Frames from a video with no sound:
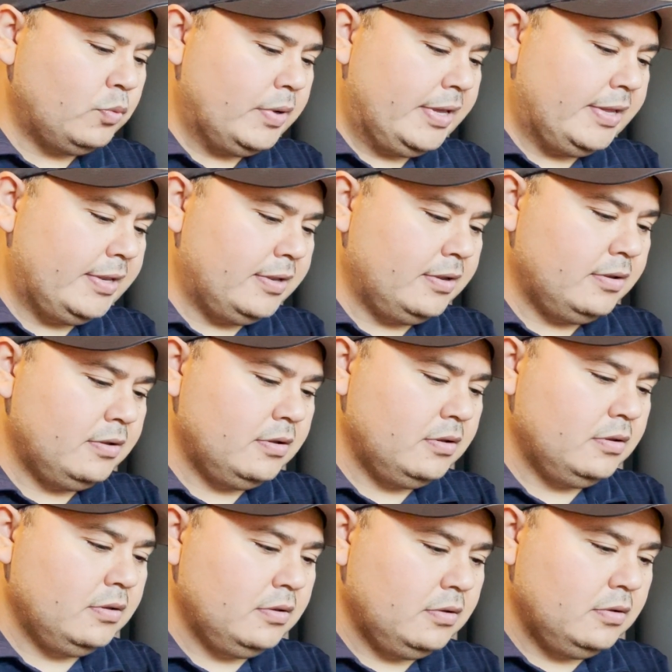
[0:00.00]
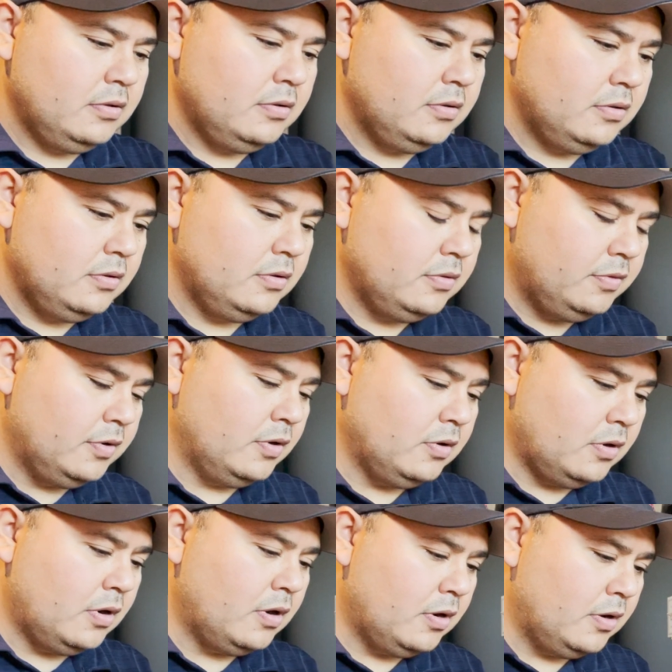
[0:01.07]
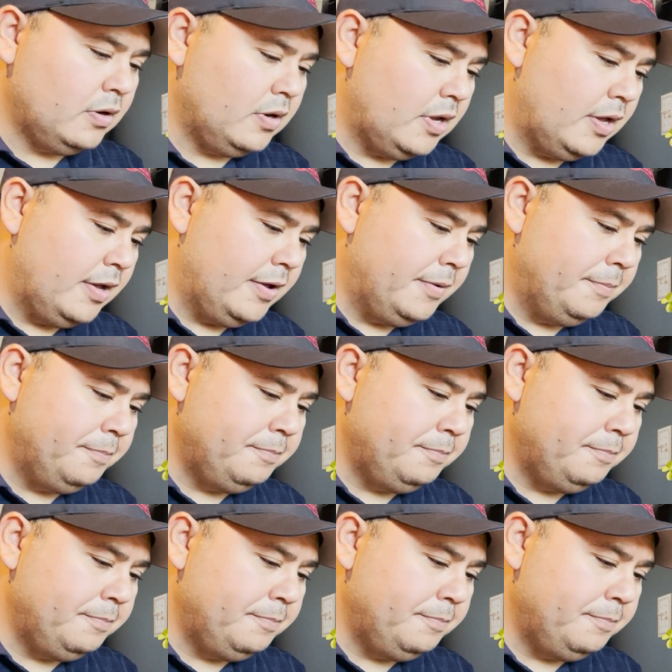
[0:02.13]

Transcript: when there are